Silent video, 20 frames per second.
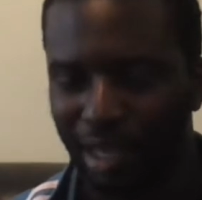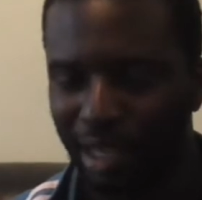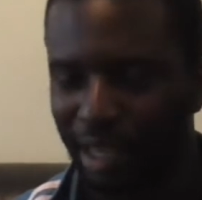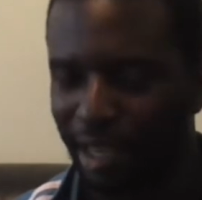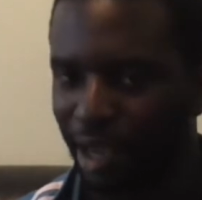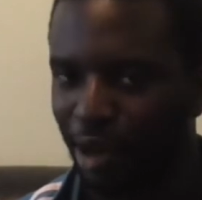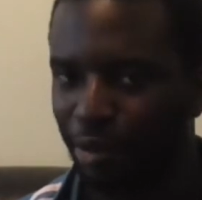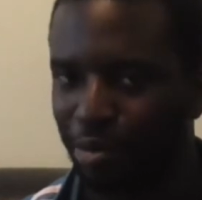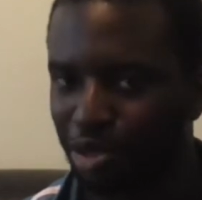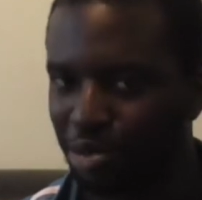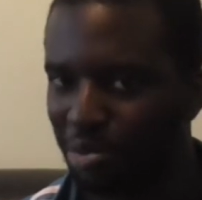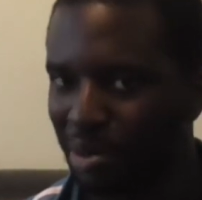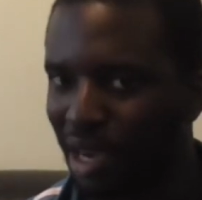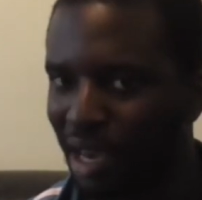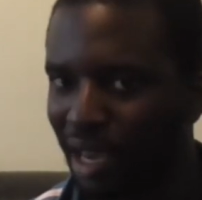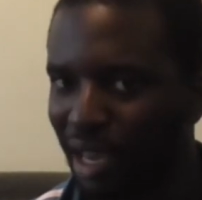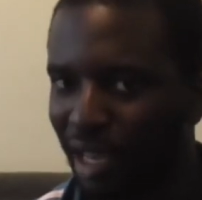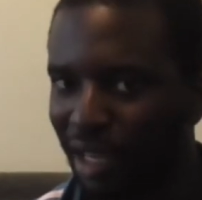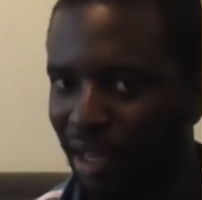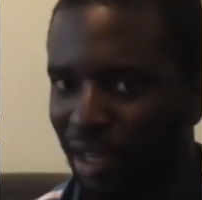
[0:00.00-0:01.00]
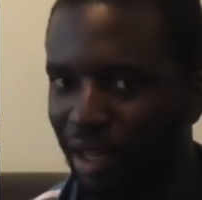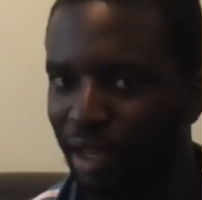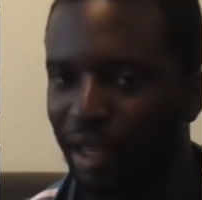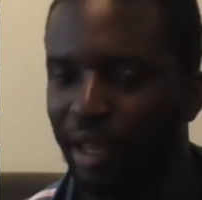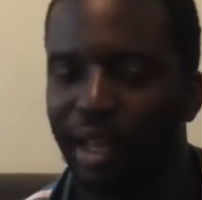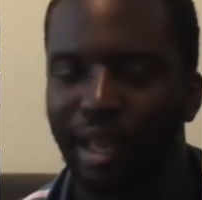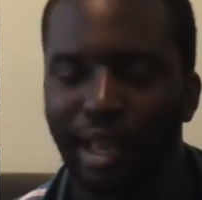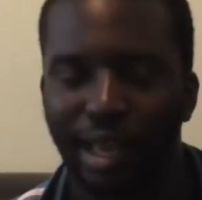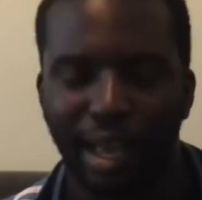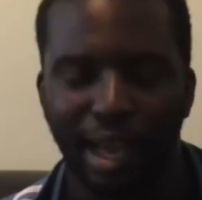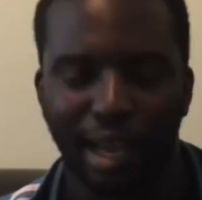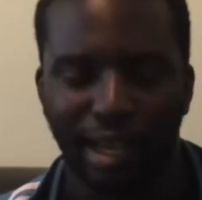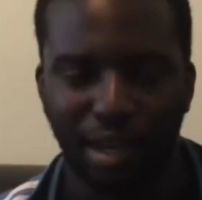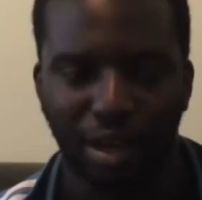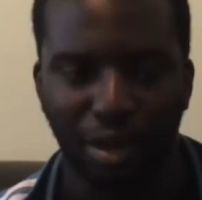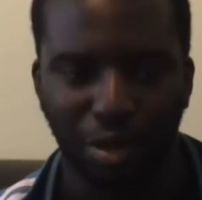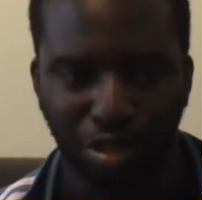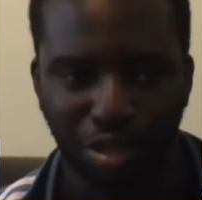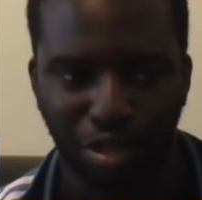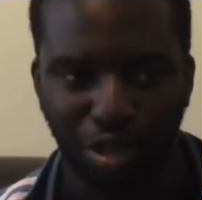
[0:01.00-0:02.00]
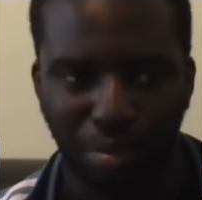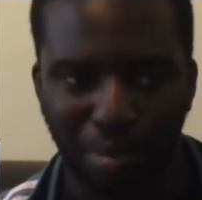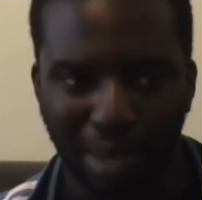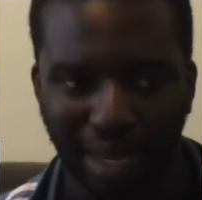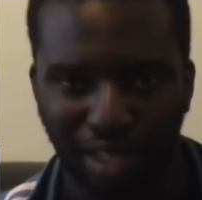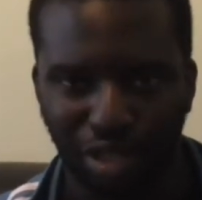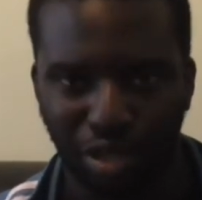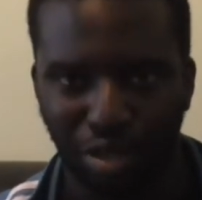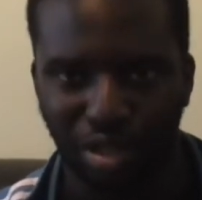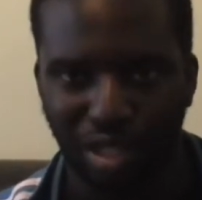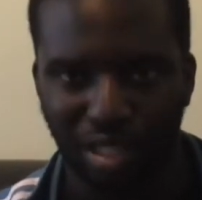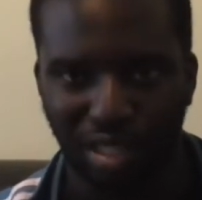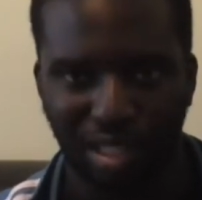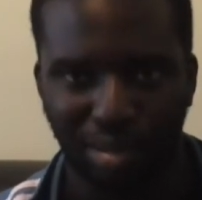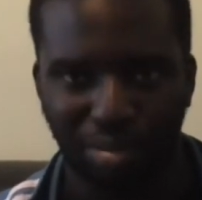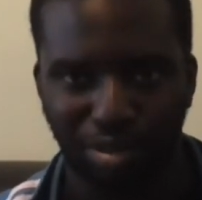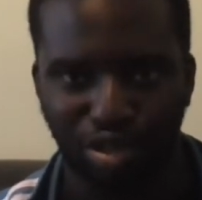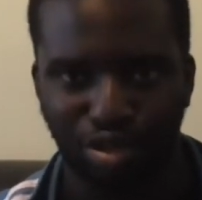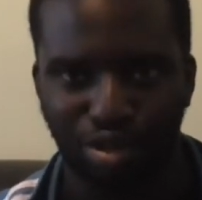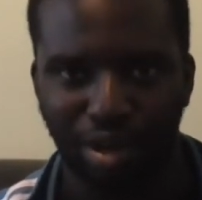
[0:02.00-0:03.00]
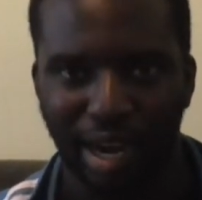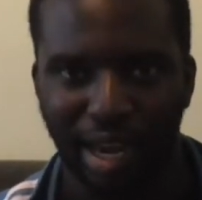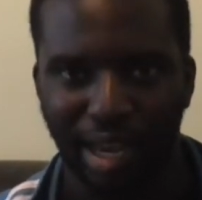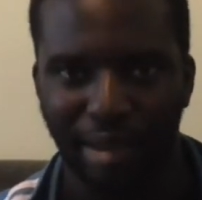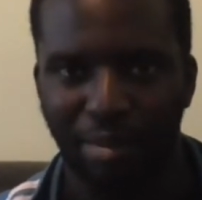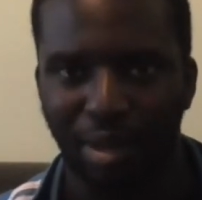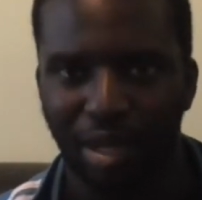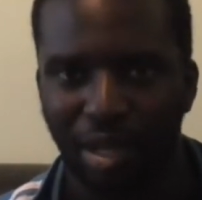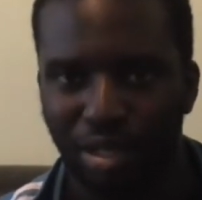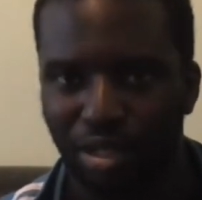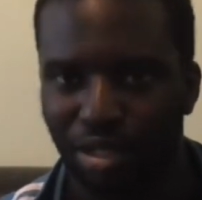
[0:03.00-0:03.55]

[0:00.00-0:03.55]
It helps me out a lot and also make sure to subscribe